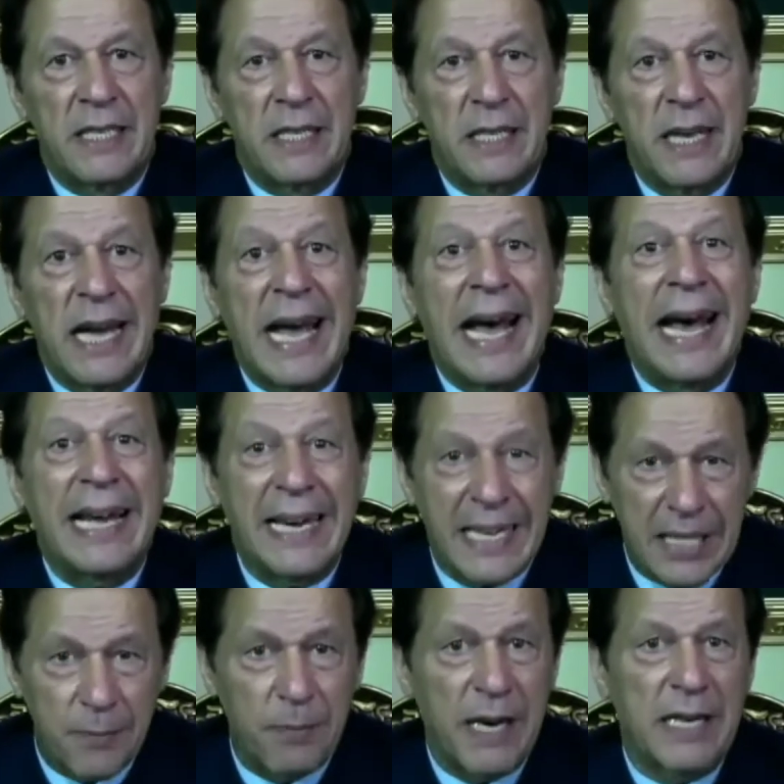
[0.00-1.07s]
and
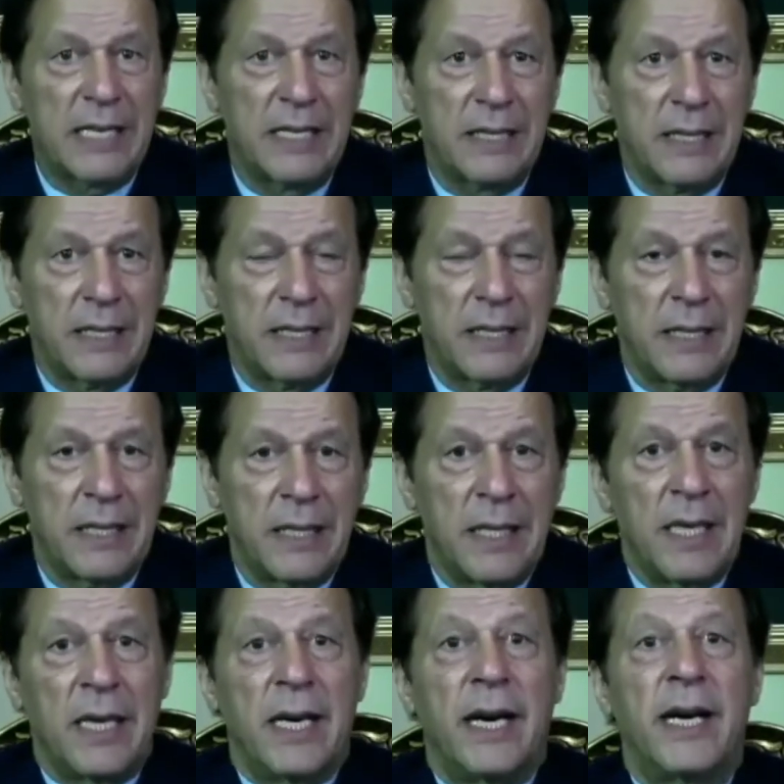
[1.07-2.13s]
expanded.
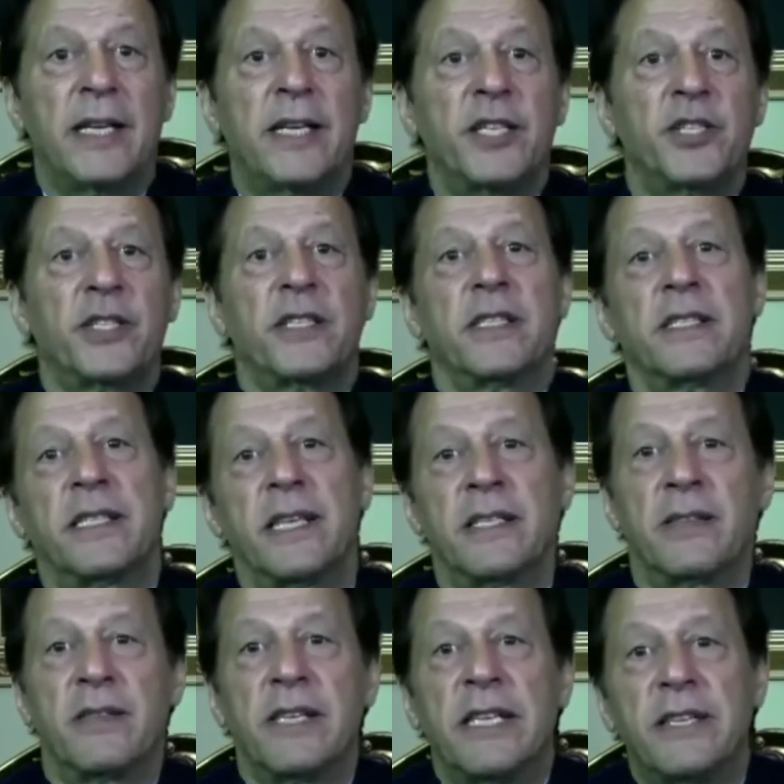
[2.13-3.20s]
Additional debt
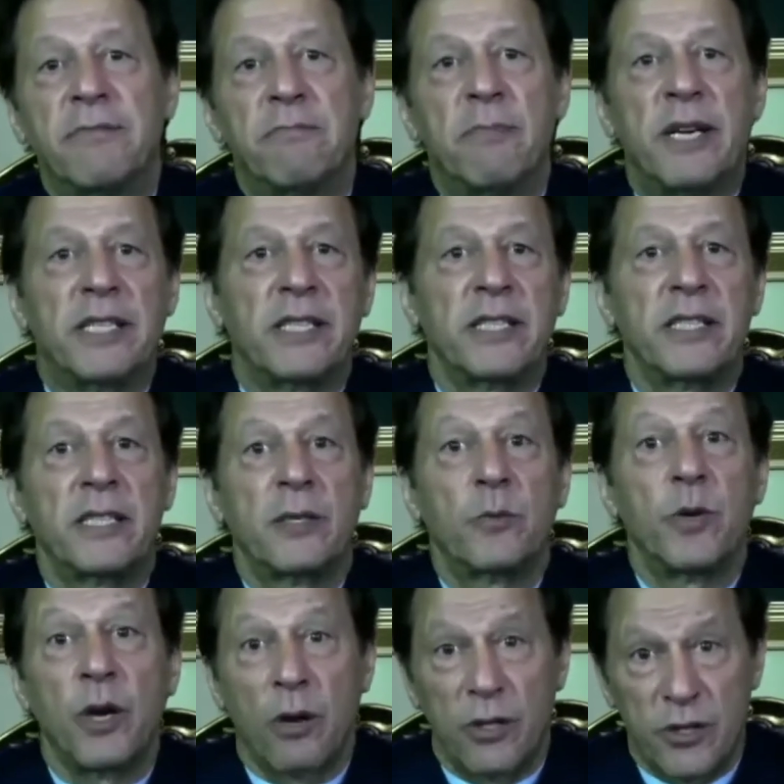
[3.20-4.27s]
relief measures will
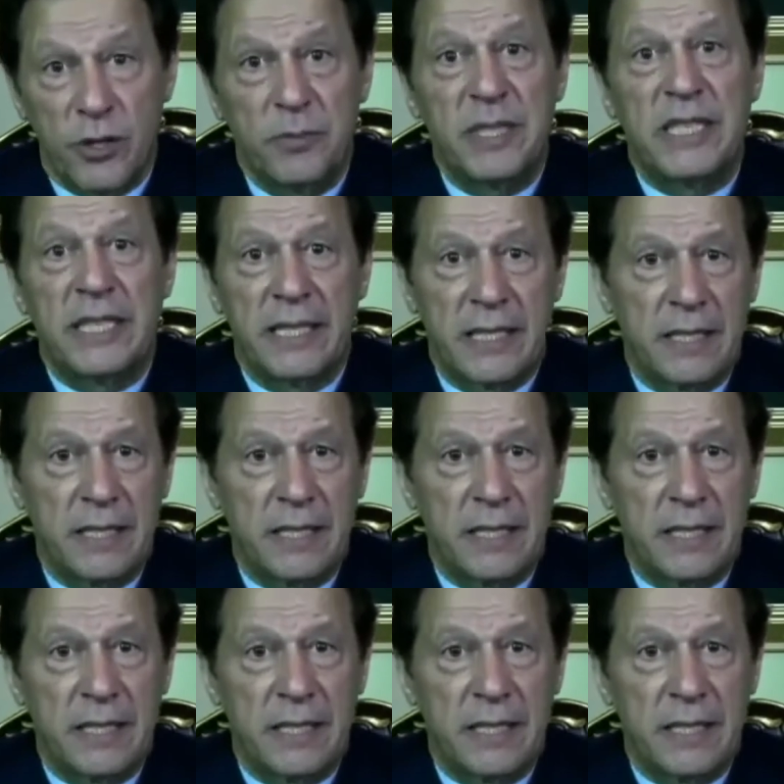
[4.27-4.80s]
also be needed.